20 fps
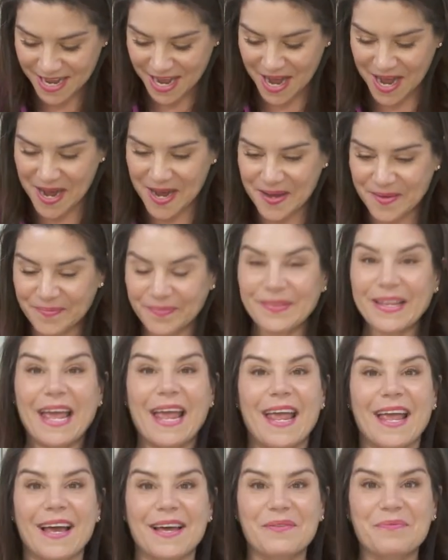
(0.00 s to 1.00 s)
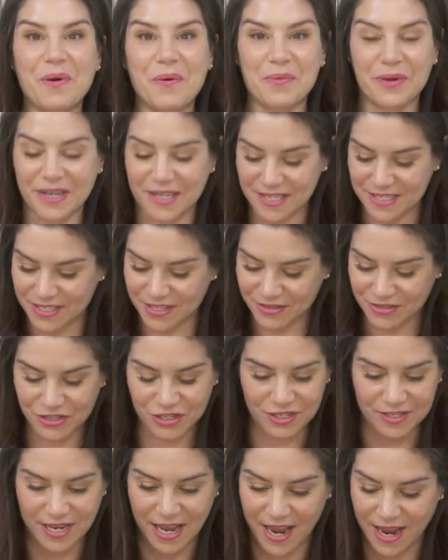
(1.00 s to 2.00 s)
And what we're gonna do is
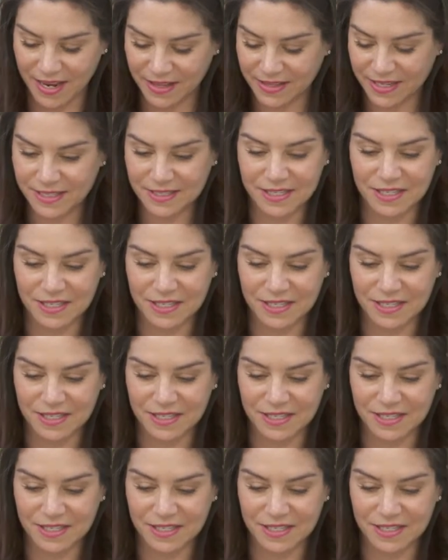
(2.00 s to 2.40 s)
just add these.